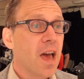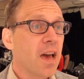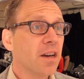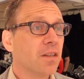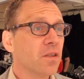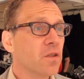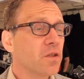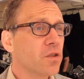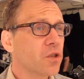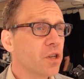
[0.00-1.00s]

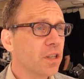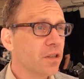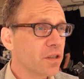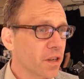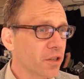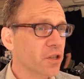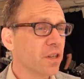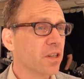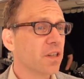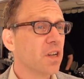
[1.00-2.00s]
and she is such
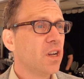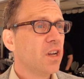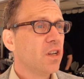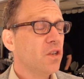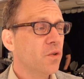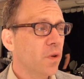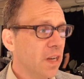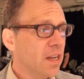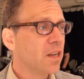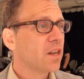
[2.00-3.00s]
a
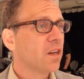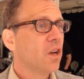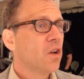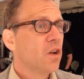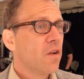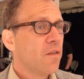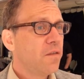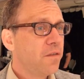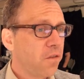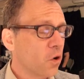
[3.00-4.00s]
unique,
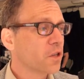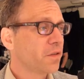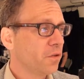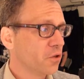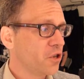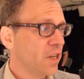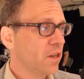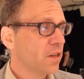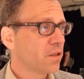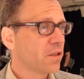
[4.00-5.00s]
forceful
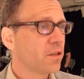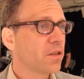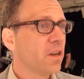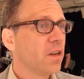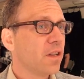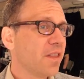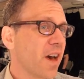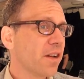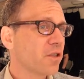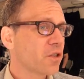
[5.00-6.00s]
genius
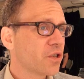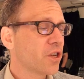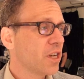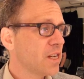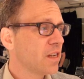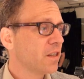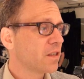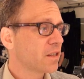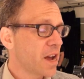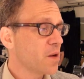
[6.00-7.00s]
that she
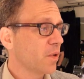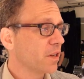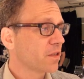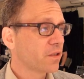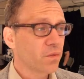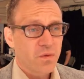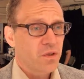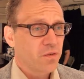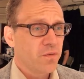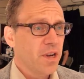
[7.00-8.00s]
is timeless.
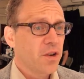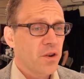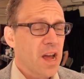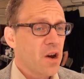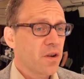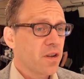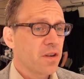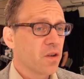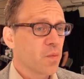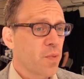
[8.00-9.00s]
To read her now, to
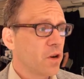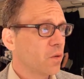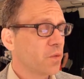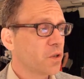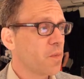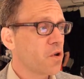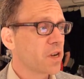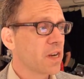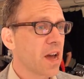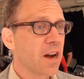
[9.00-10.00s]
hear her poems
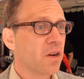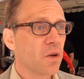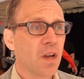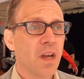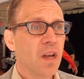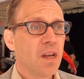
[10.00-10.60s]
spoken now,